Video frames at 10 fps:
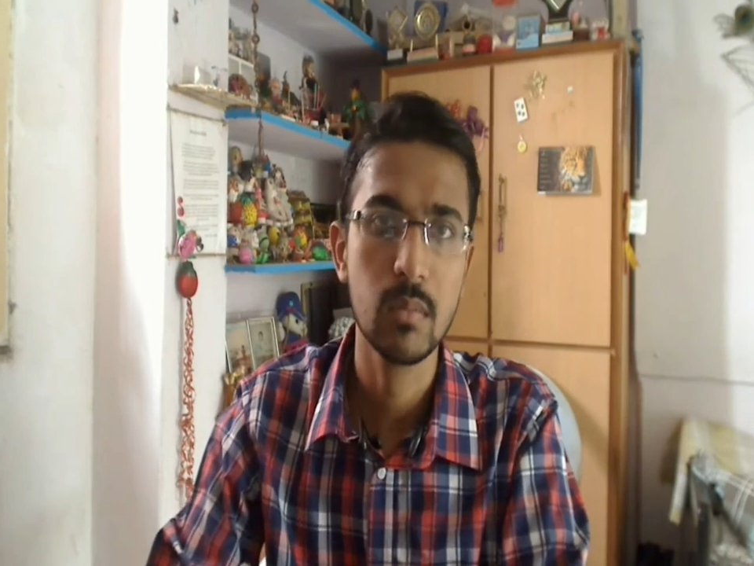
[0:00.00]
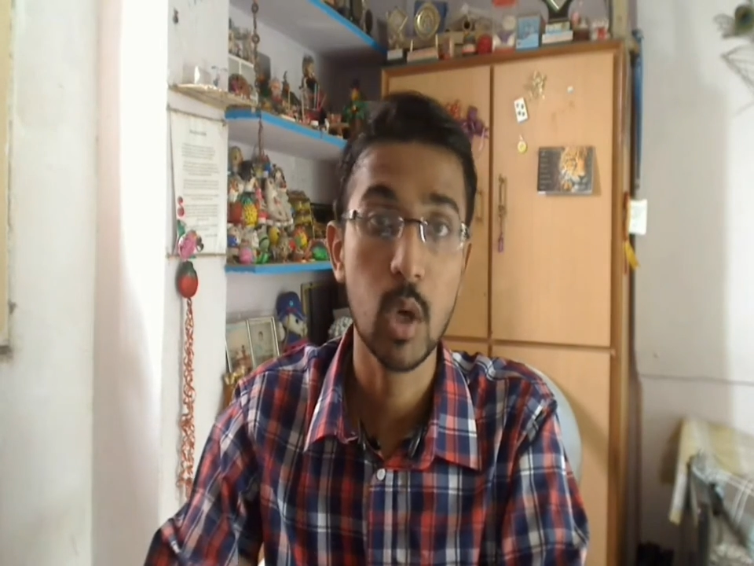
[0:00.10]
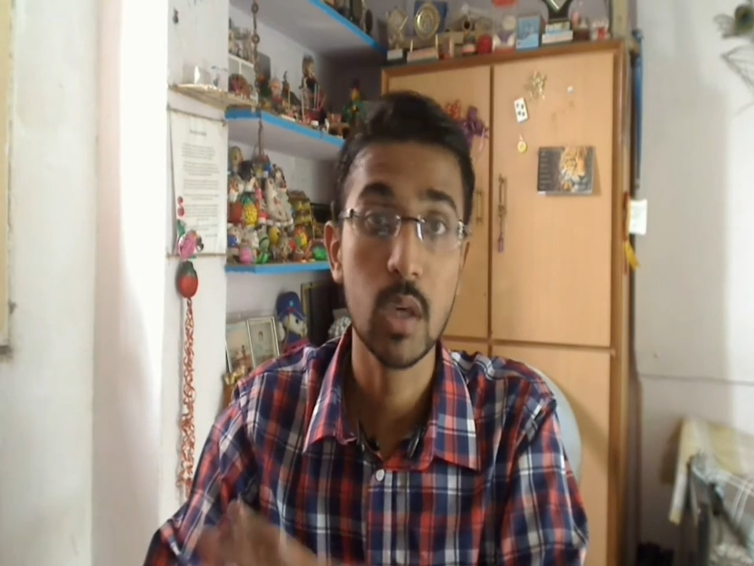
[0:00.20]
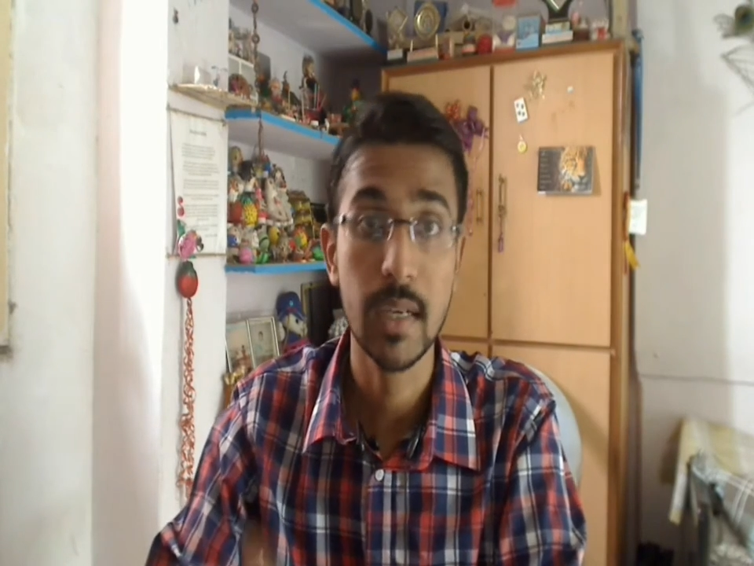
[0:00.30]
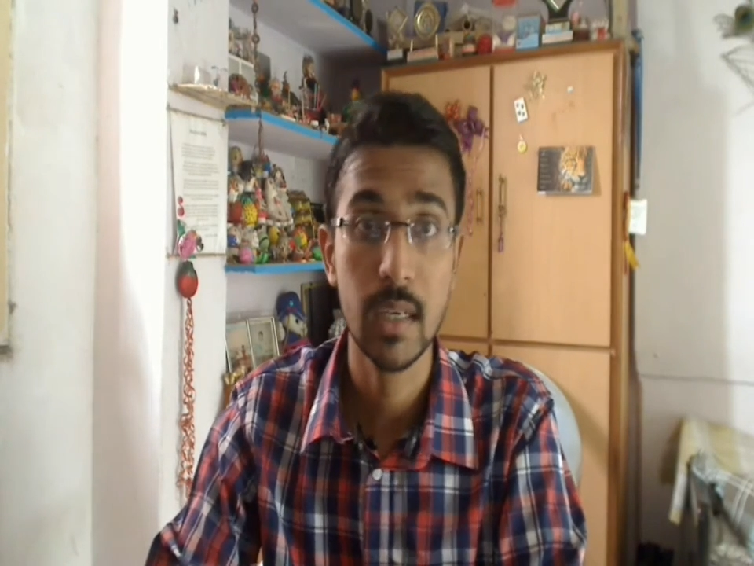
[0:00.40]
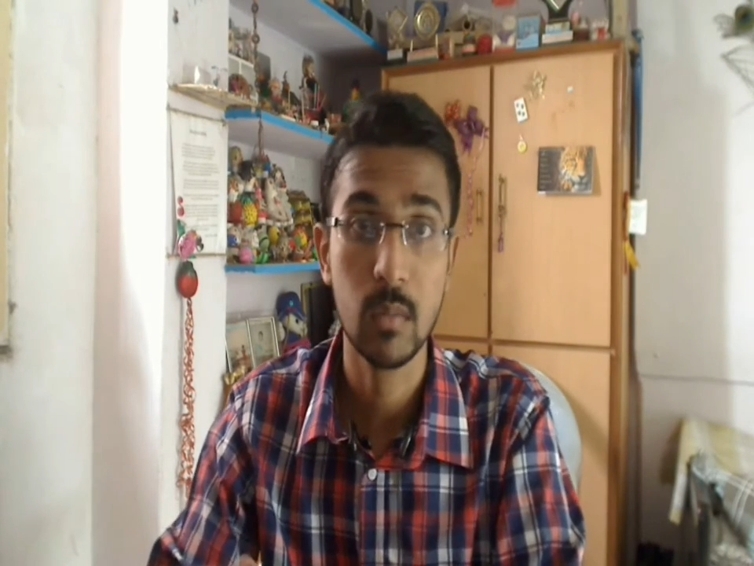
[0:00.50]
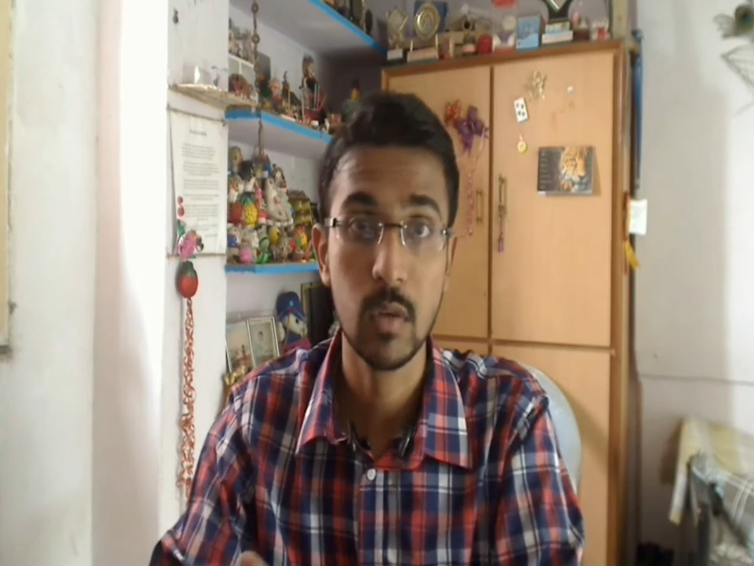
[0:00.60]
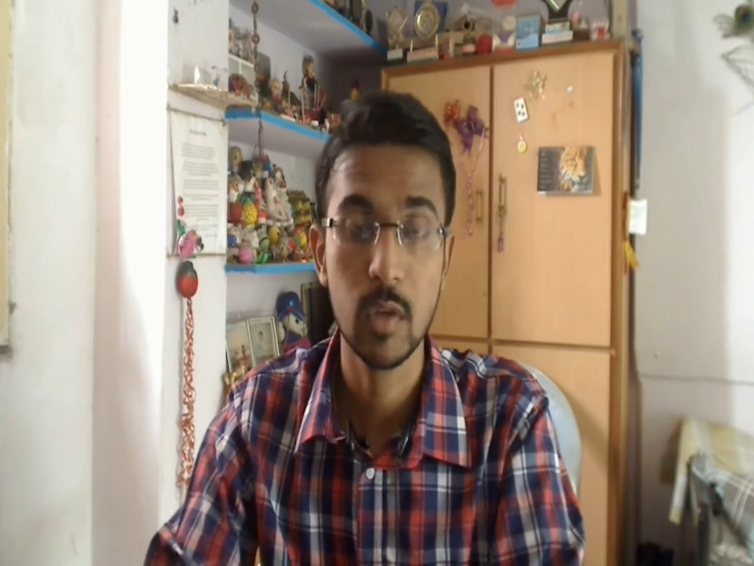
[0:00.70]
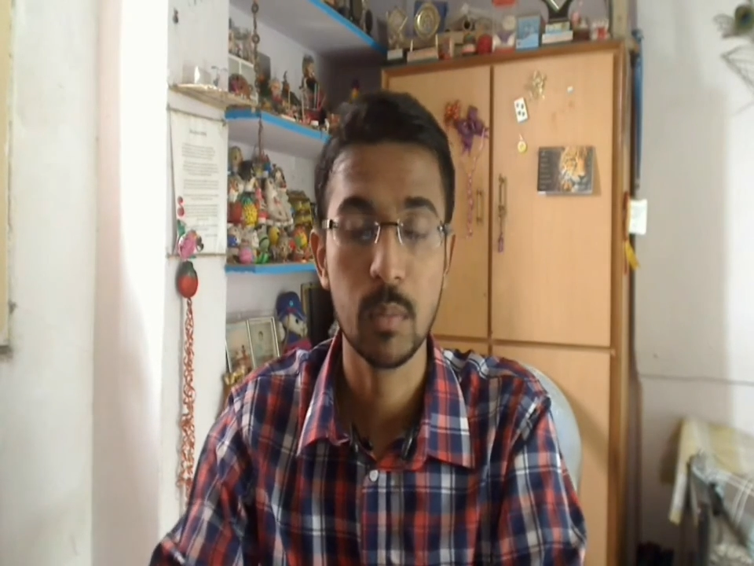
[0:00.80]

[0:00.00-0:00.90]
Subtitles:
block diagram of the